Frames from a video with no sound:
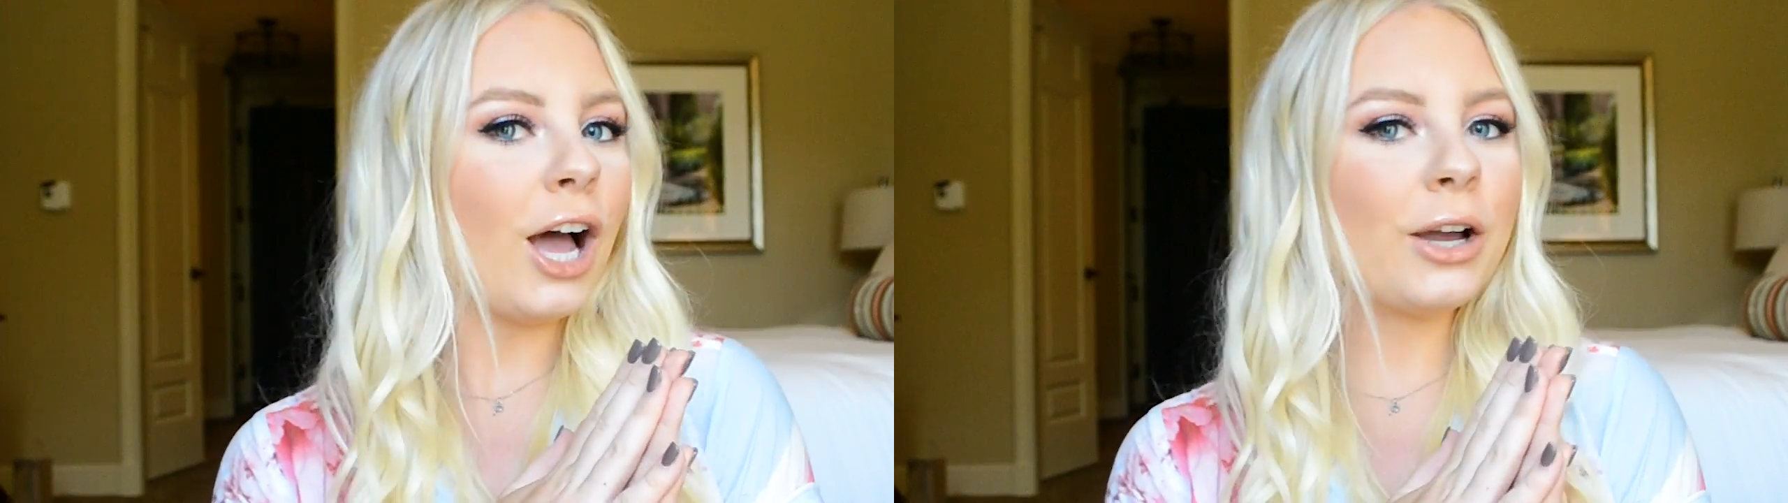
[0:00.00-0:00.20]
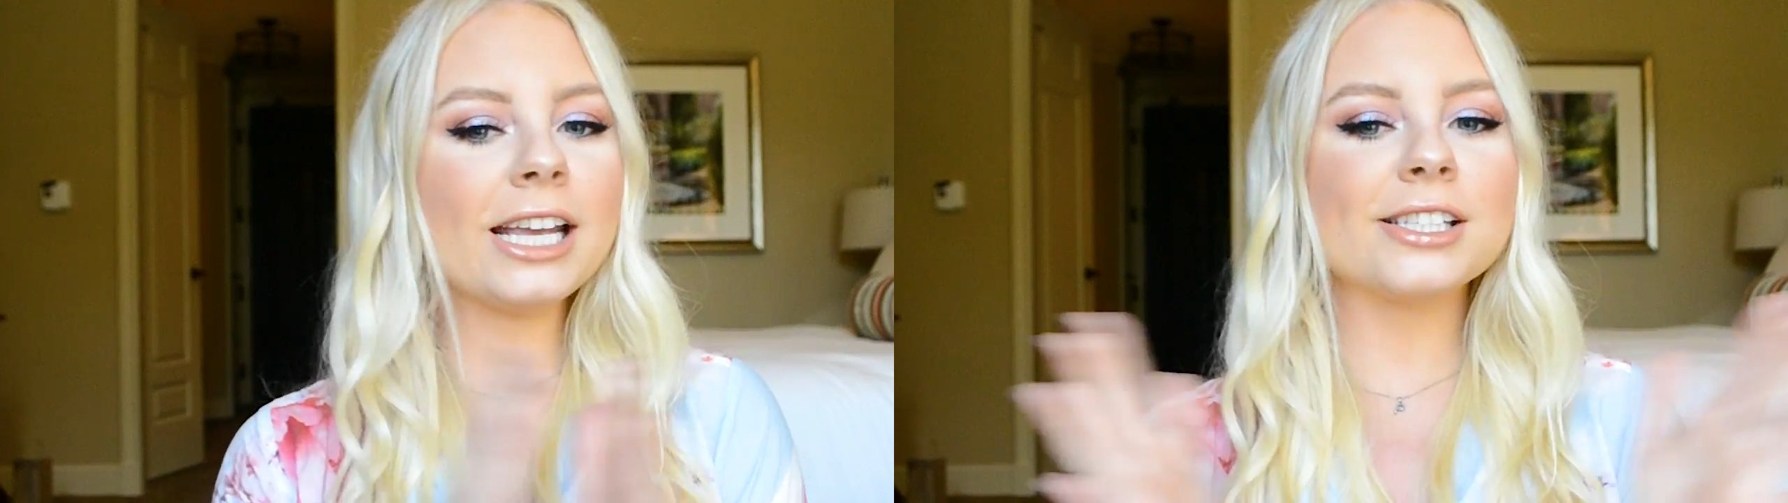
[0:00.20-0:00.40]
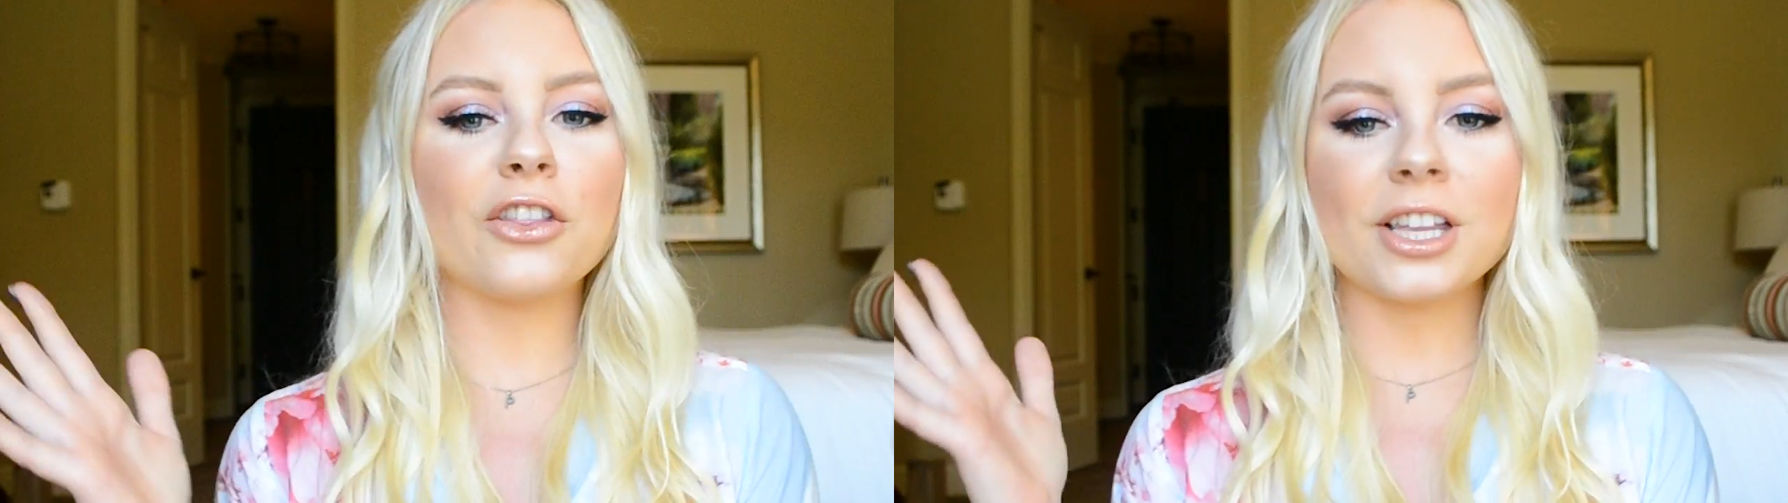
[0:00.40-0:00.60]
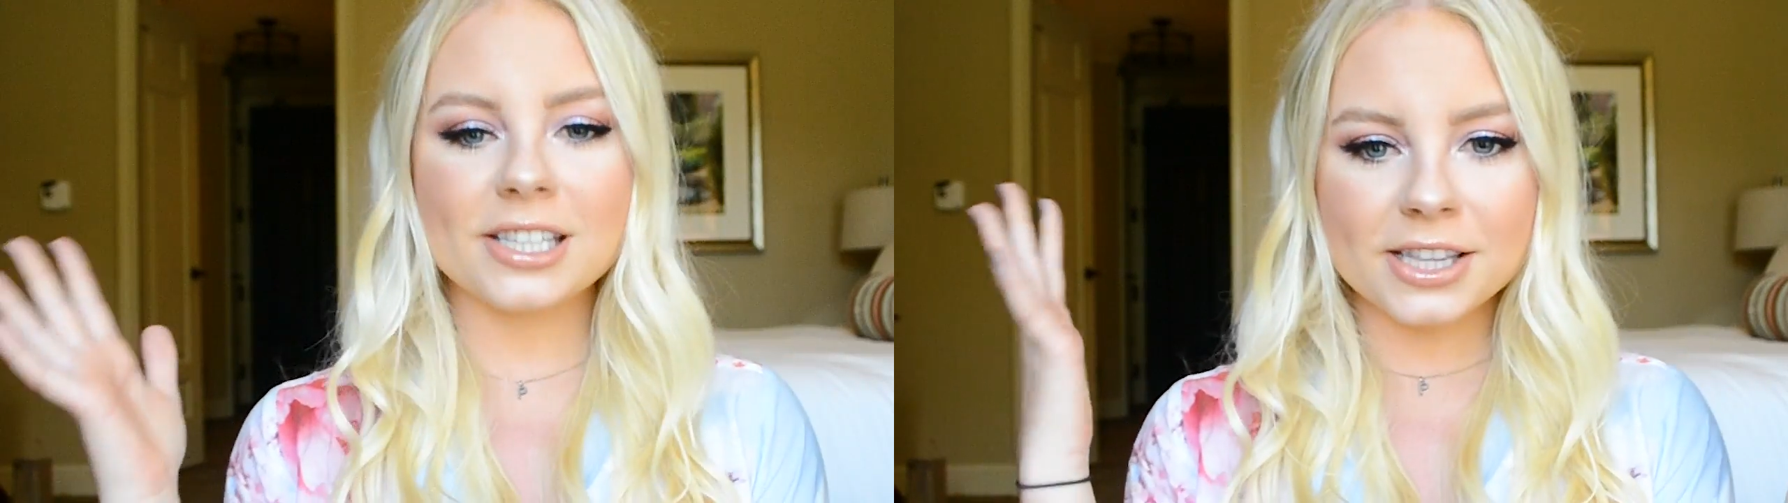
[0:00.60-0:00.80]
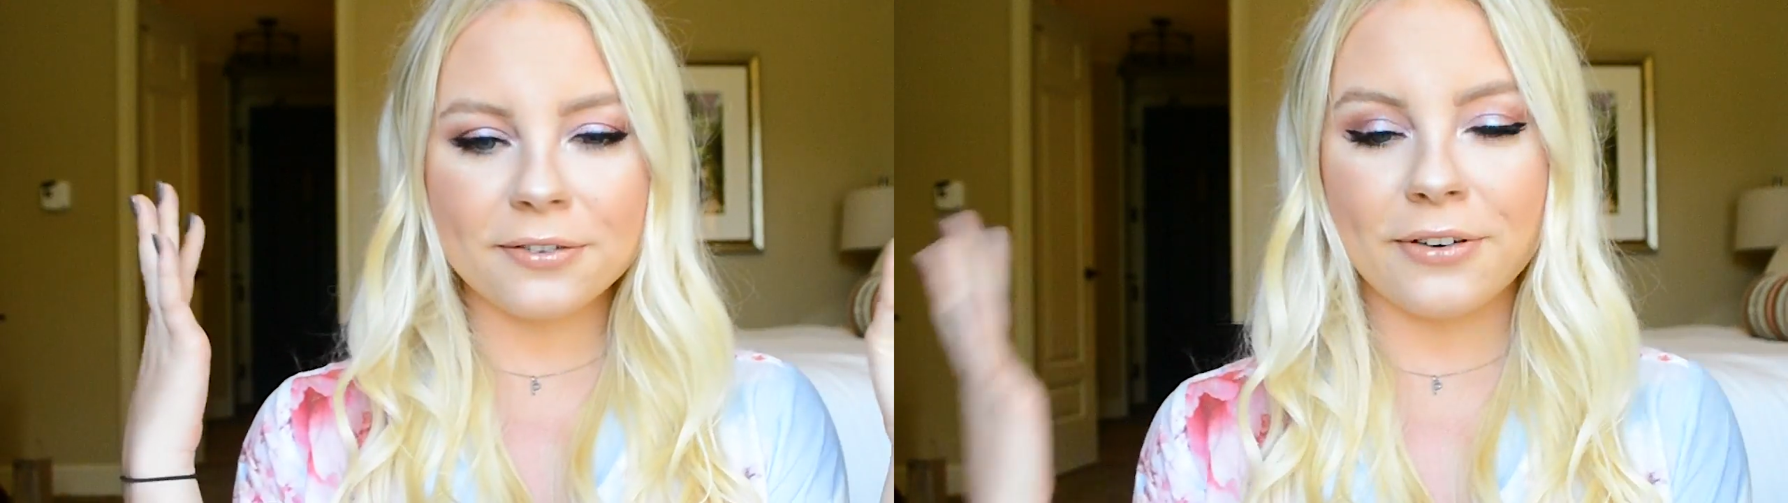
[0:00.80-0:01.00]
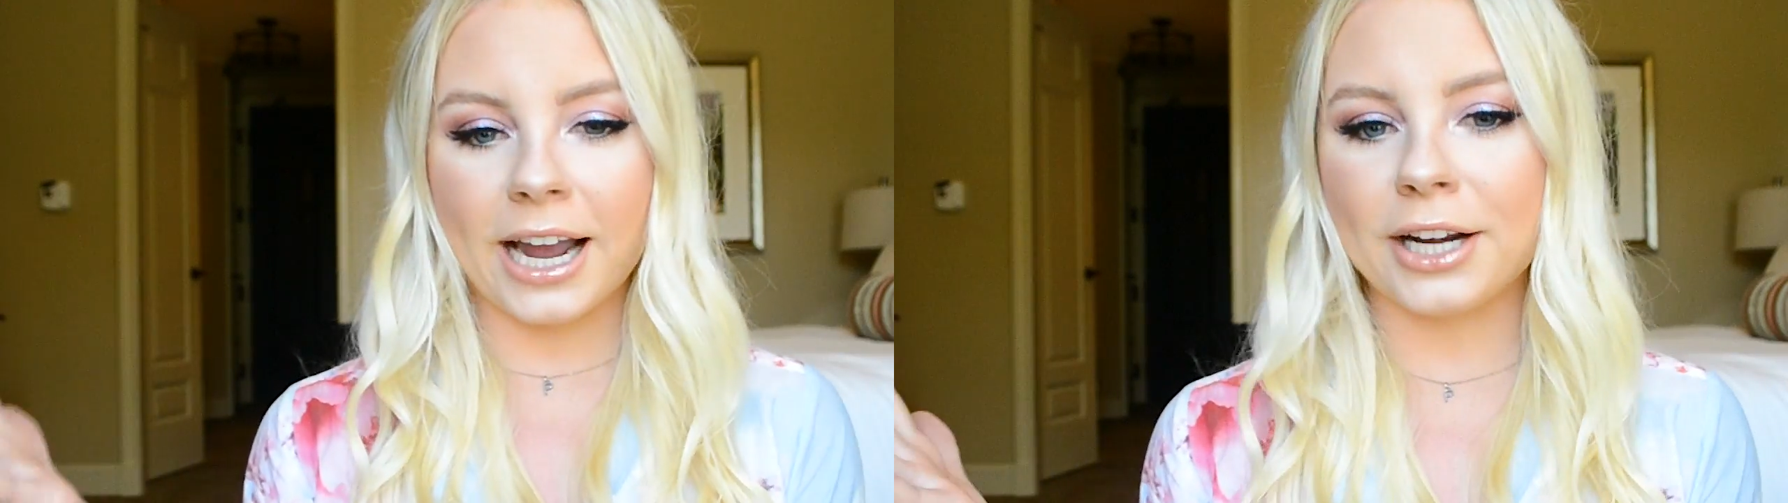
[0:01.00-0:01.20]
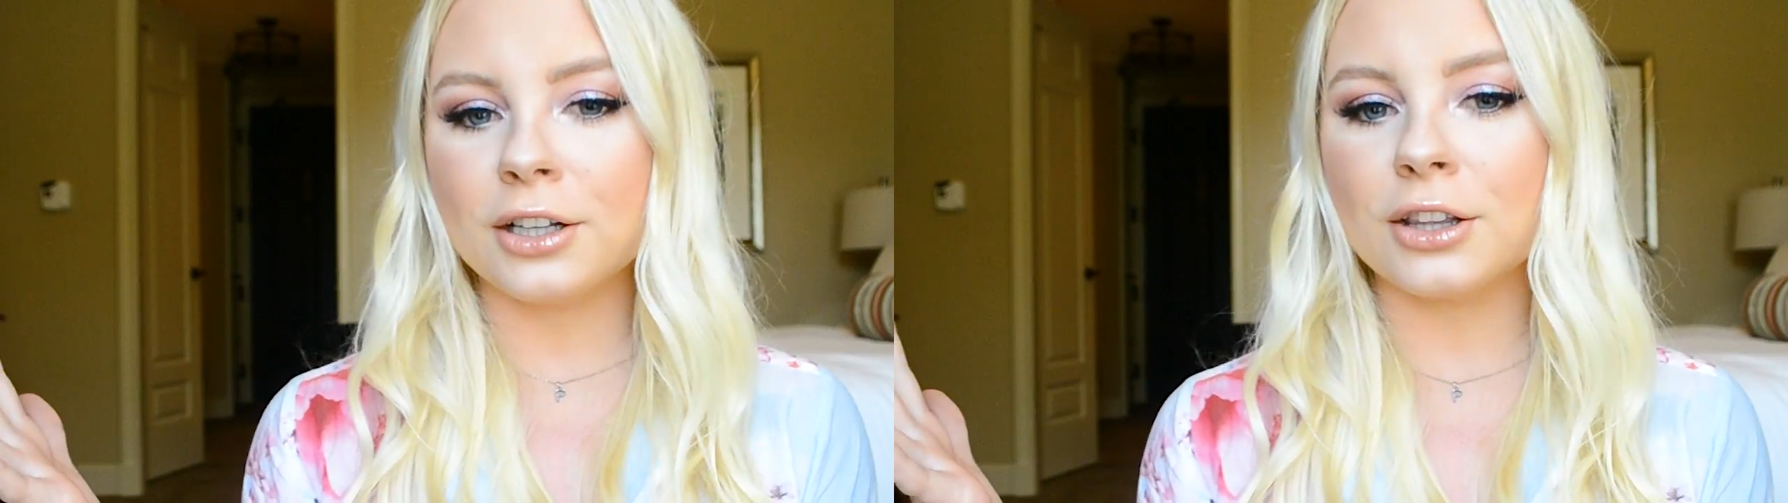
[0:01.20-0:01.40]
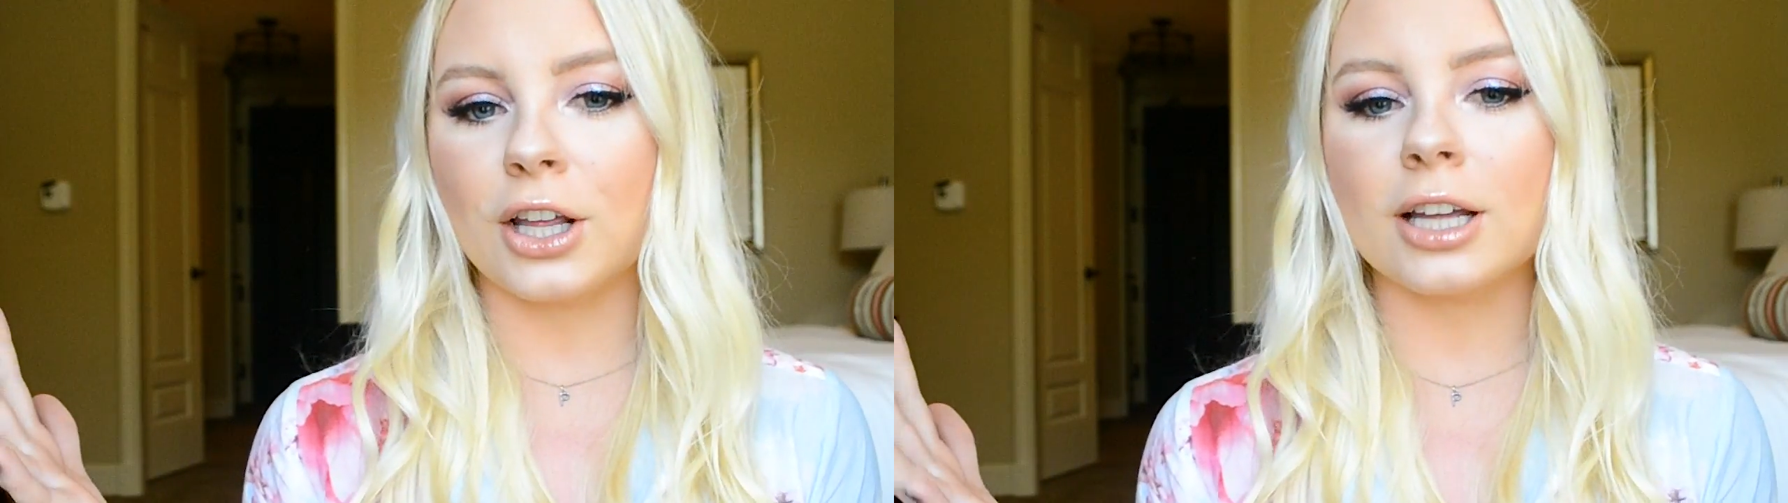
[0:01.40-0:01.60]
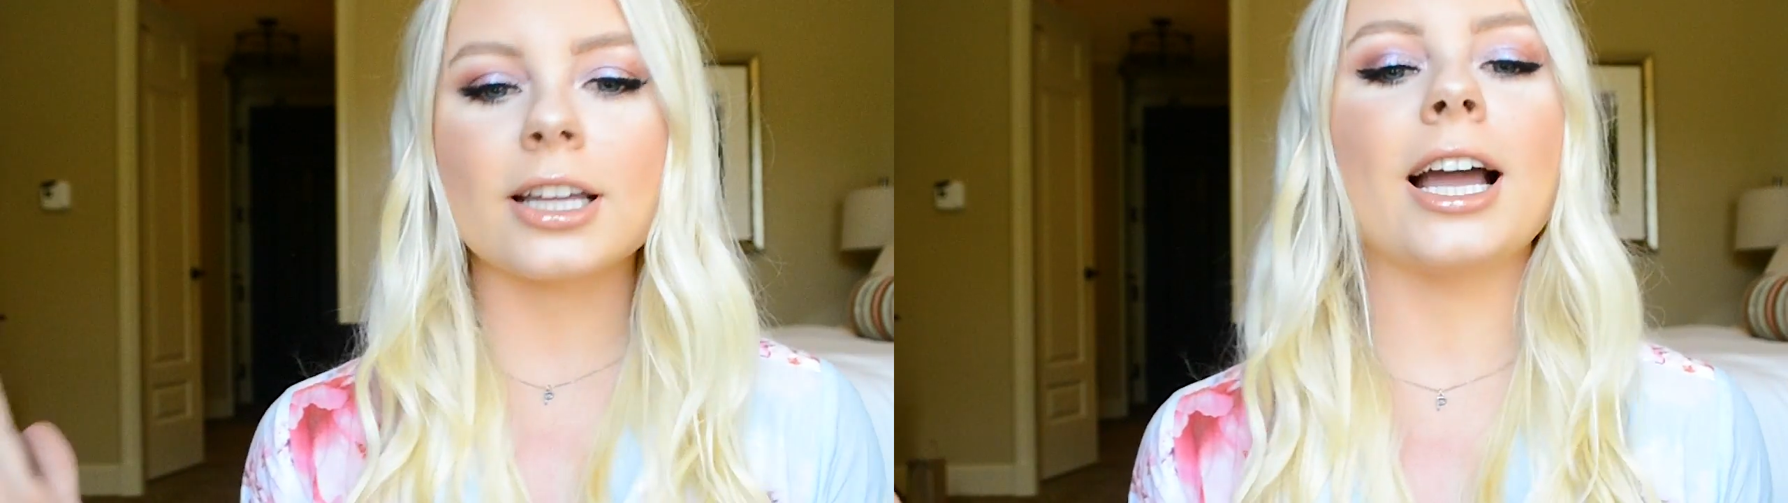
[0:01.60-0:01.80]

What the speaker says: Okay, so this is the final look.